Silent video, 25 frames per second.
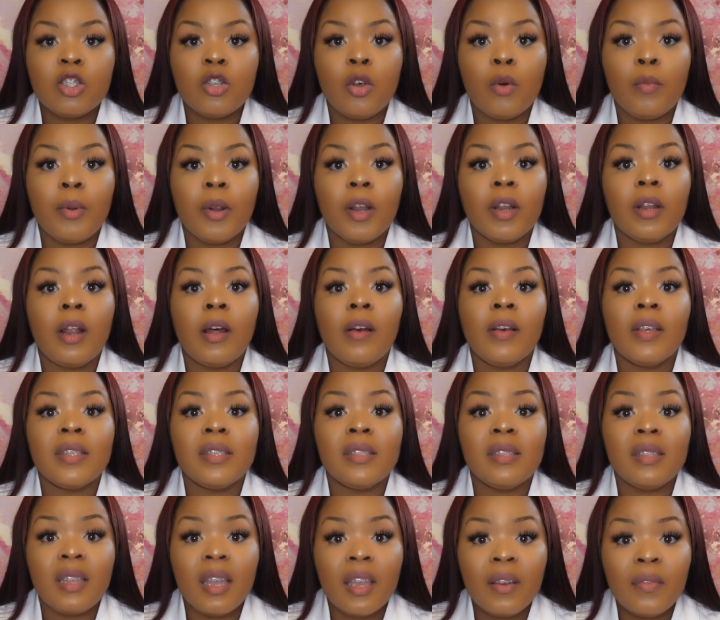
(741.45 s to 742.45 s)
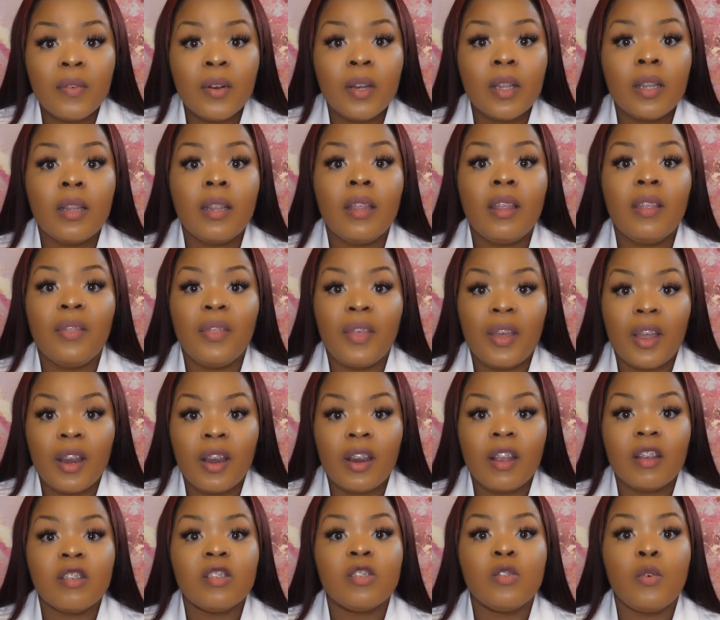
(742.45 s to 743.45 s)
So burnout is definitely
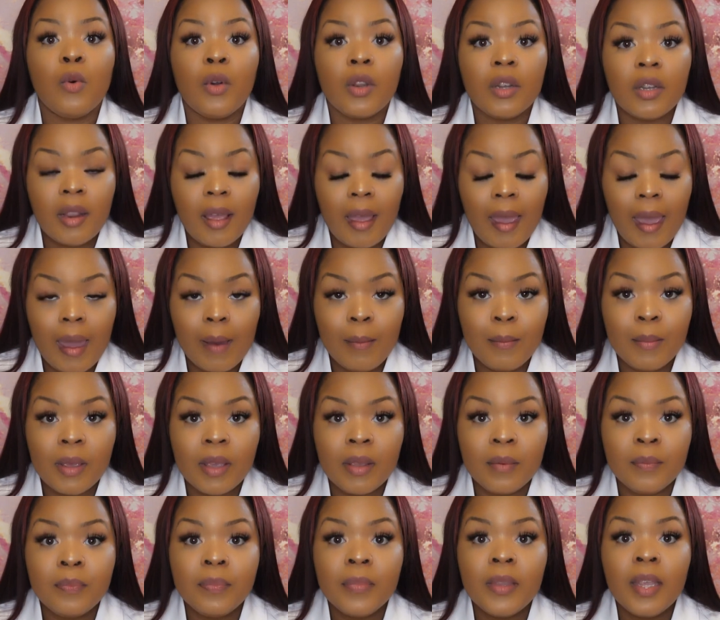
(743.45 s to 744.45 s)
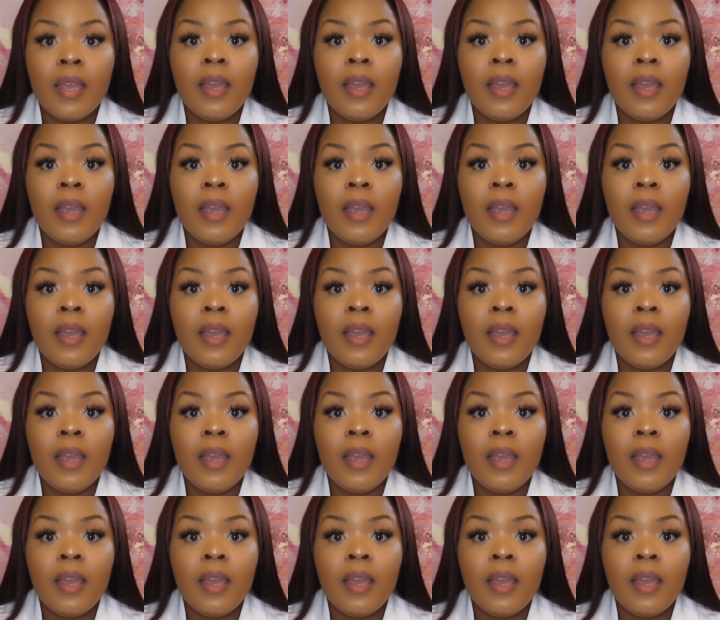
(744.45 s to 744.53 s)
there. It's going to happen.